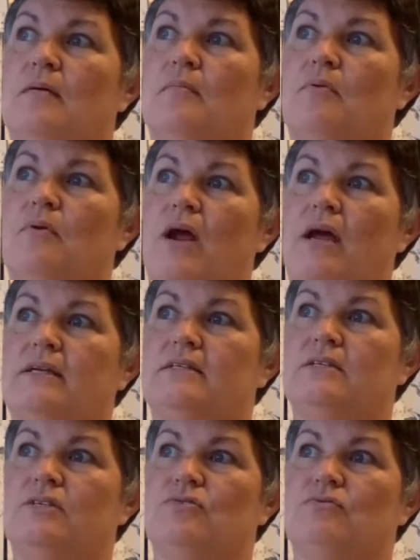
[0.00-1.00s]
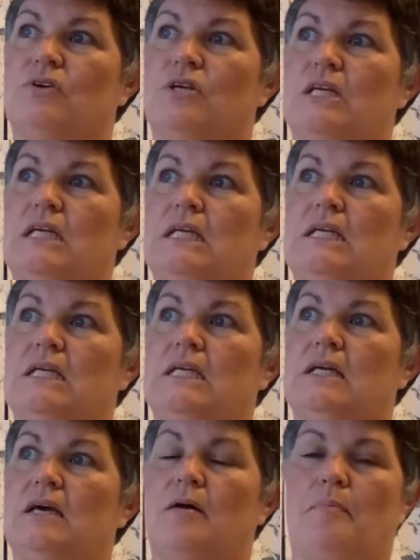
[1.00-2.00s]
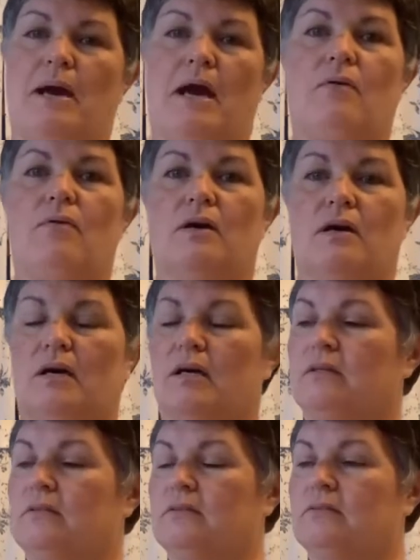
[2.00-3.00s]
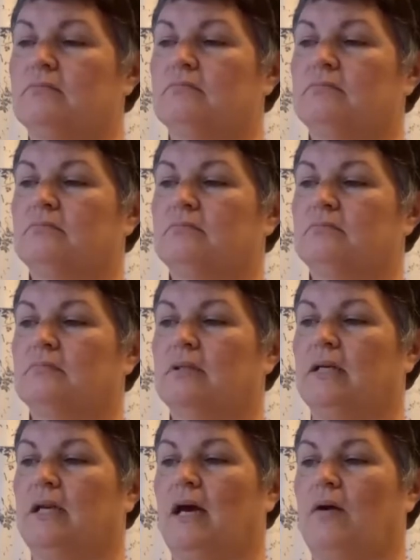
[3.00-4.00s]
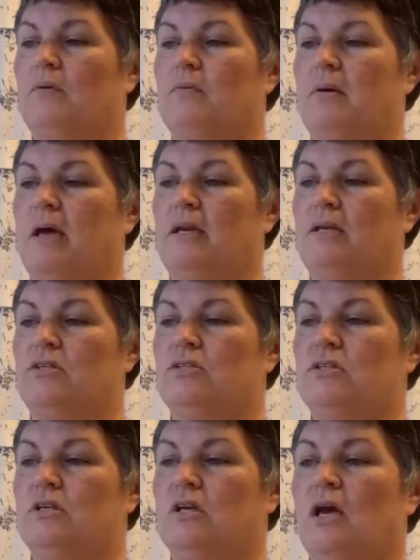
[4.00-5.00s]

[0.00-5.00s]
practice running a power cut and how we manage.